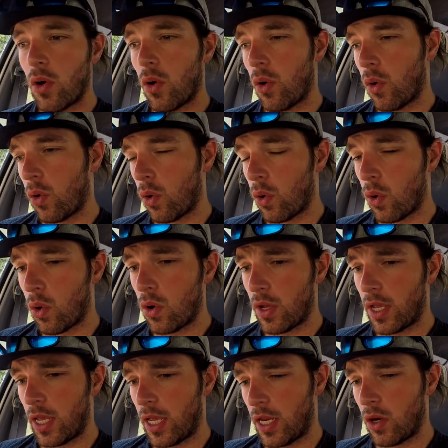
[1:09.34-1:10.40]
or
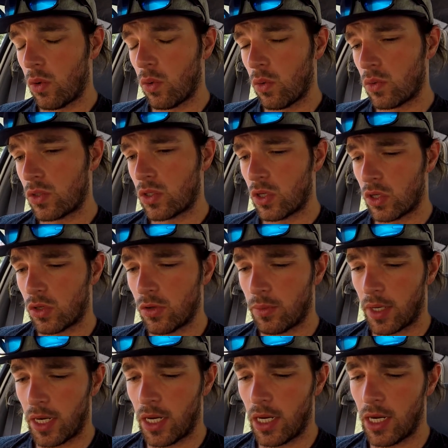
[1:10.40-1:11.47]
it also could
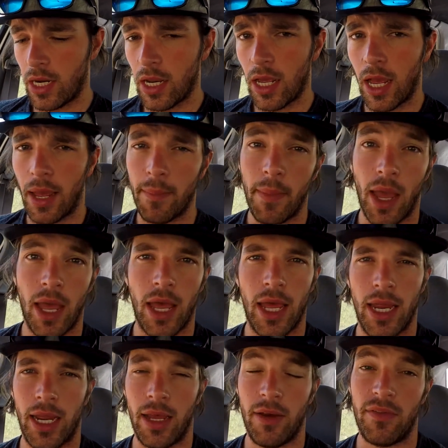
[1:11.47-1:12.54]
be
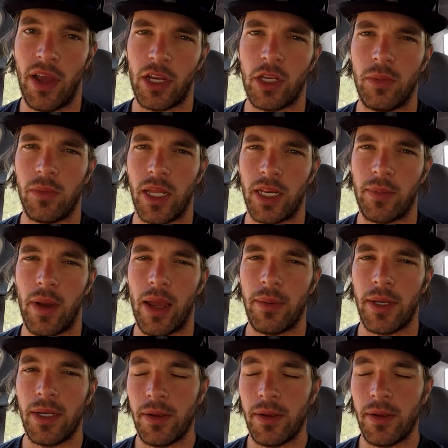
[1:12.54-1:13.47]
a vacuum leak maybe.